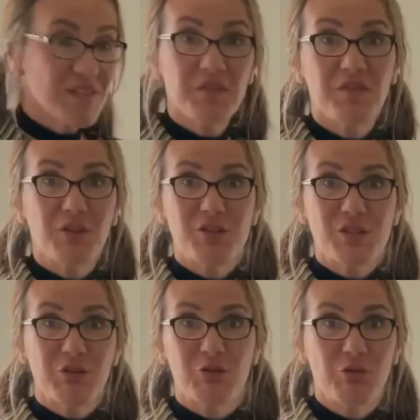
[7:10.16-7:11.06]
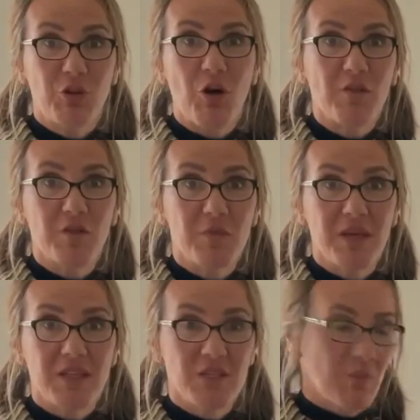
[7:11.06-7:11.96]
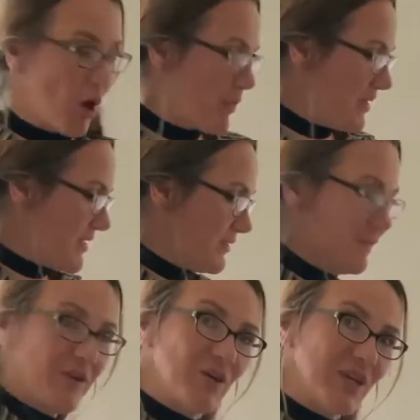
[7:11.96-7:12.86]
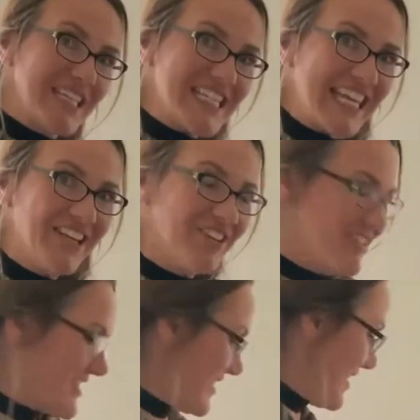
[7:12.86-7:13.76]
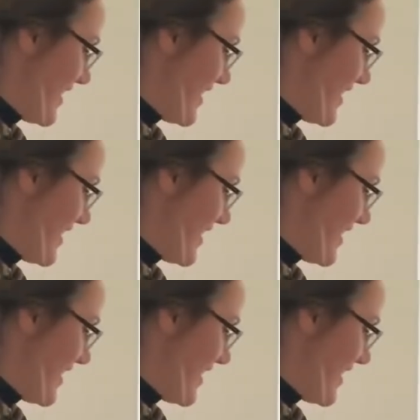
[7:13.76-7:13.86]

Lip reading: the food's cooled off a bit, pop it into a few containers.